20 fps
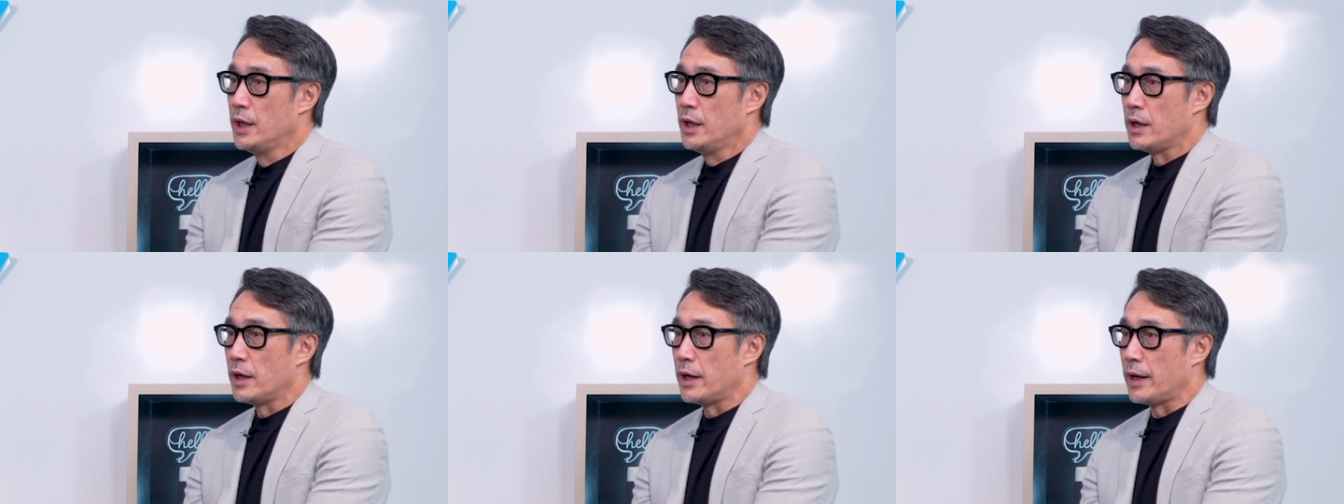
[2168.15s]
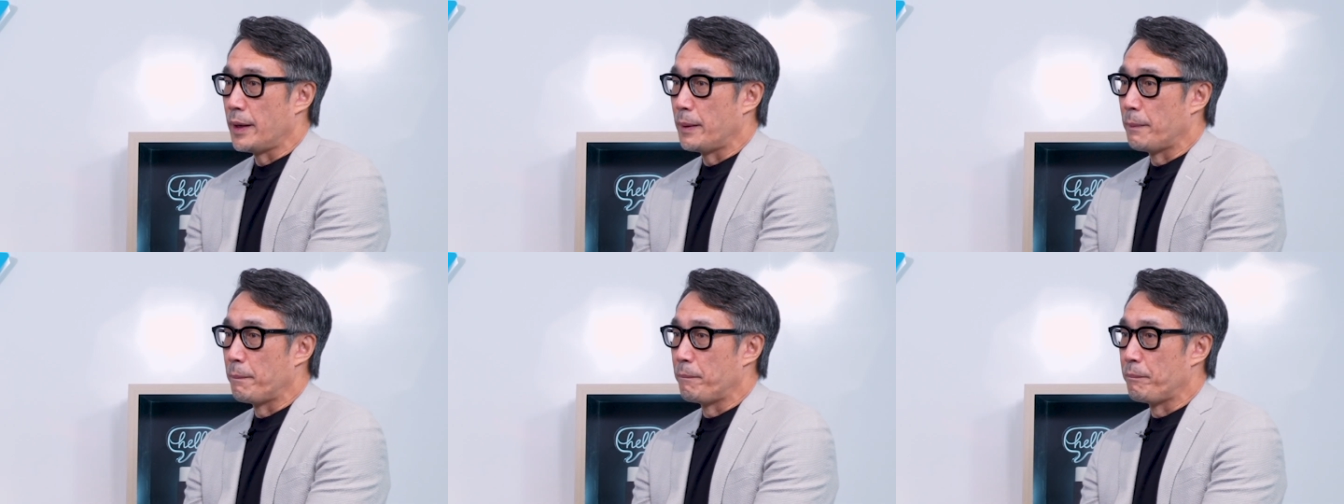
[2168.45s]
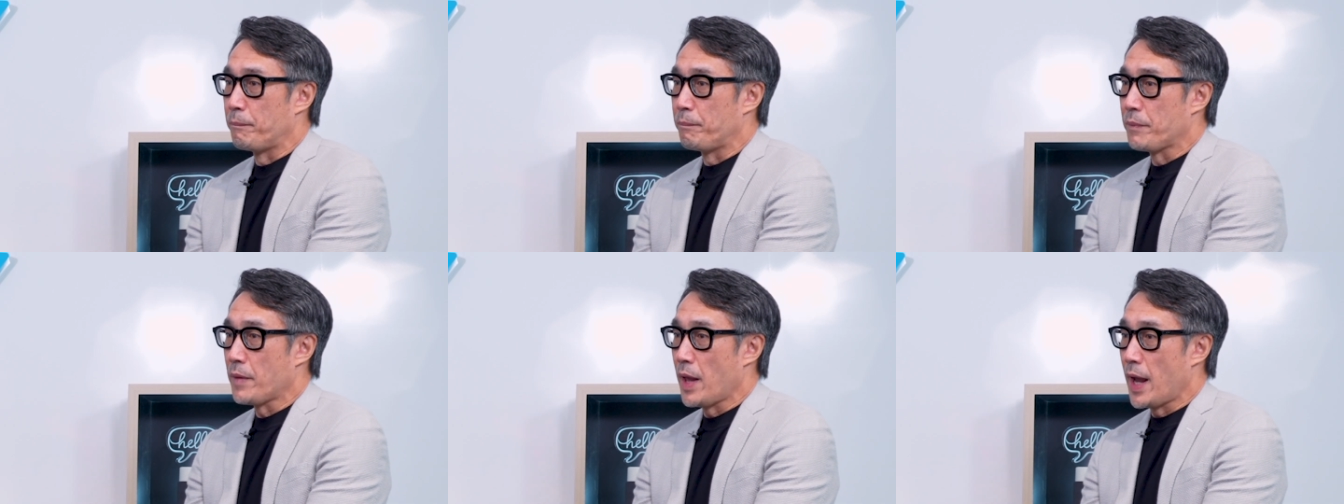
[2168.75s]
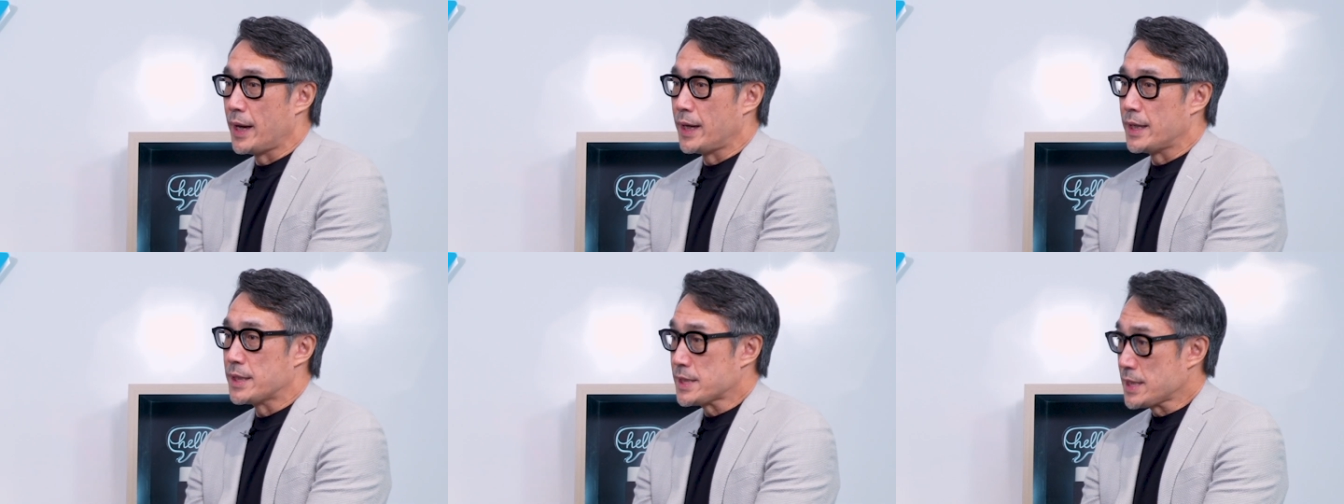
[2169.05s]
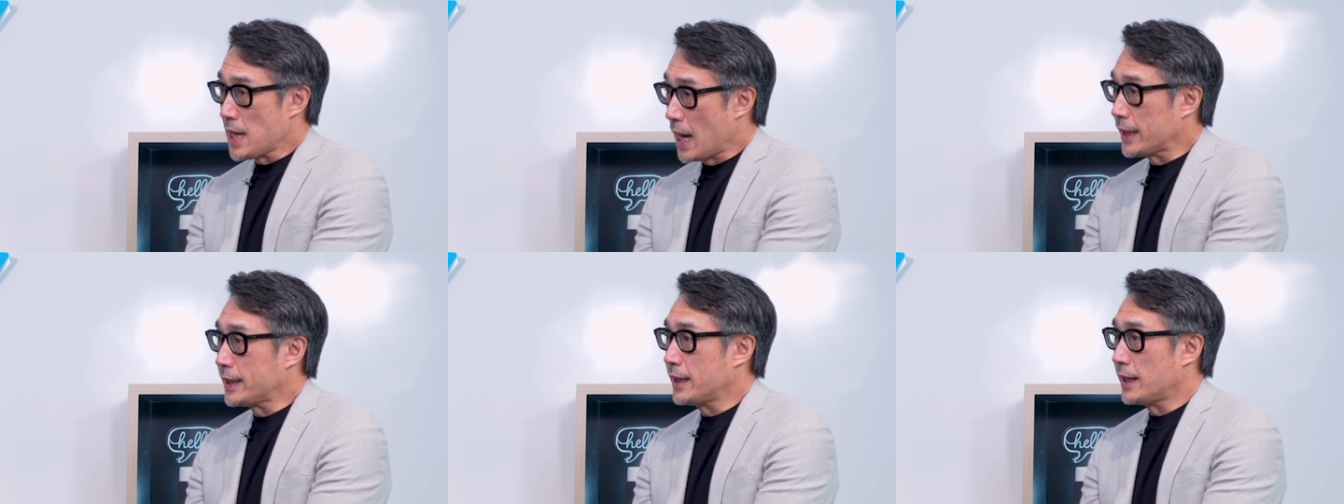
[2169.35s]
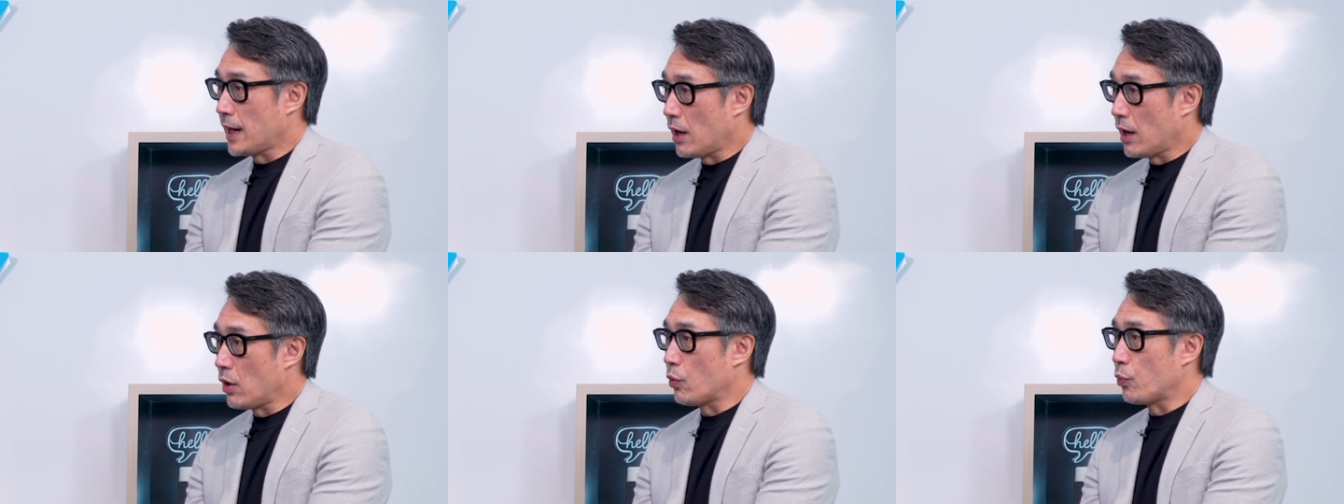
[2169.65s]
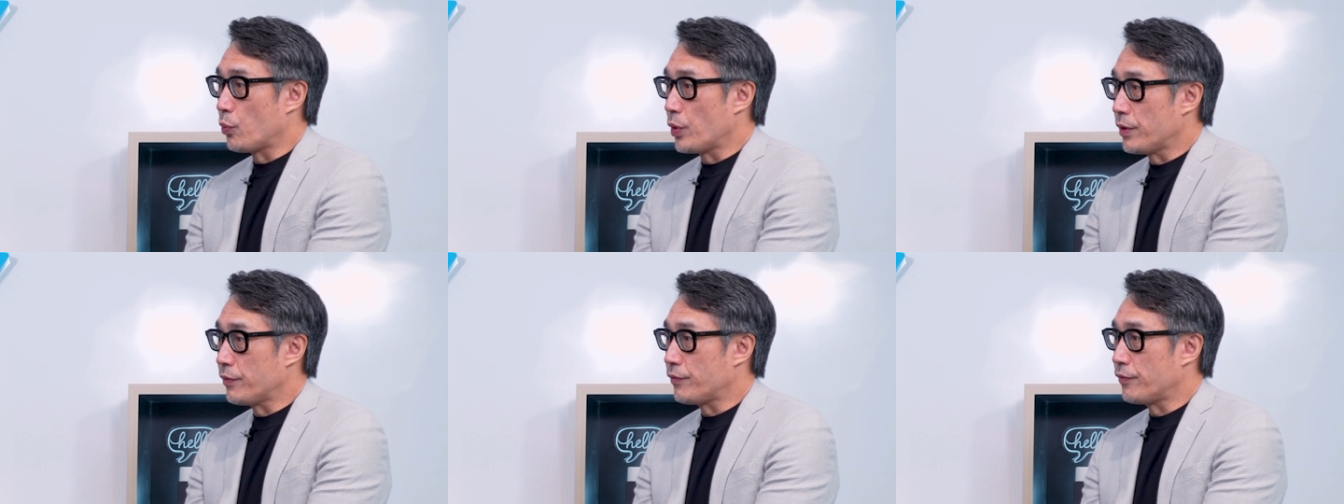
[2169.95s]
um, and it started out
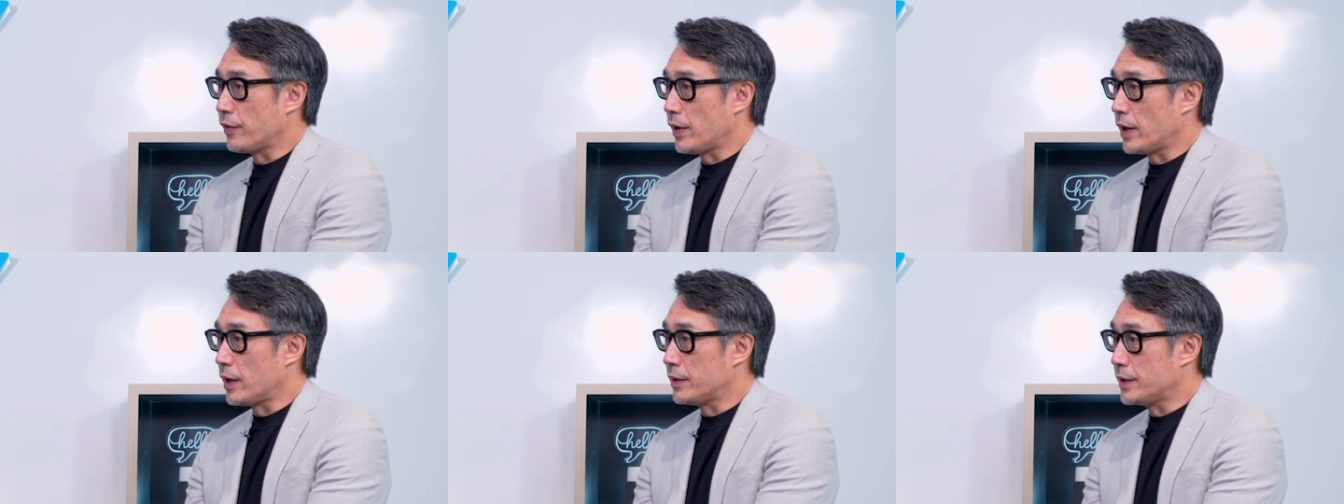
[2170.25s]
with uh,